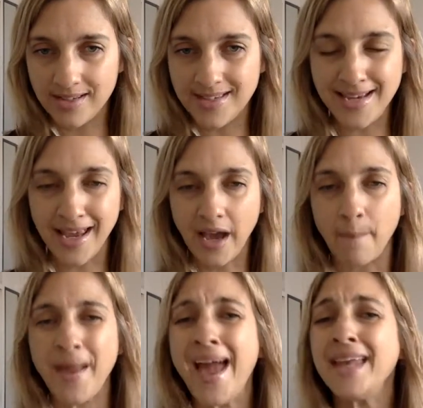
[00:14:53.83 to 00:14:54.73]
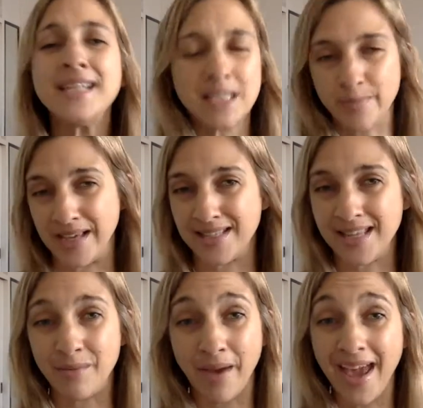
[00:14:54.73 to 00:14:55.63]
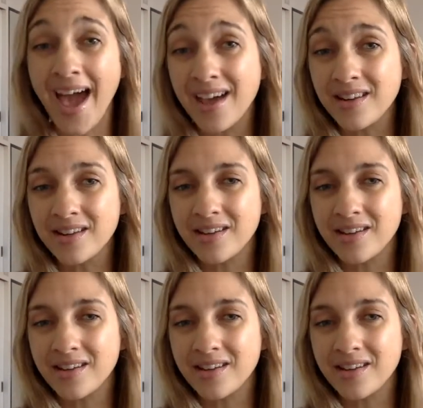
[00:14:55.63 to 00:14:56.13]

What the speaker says: take up any space in my head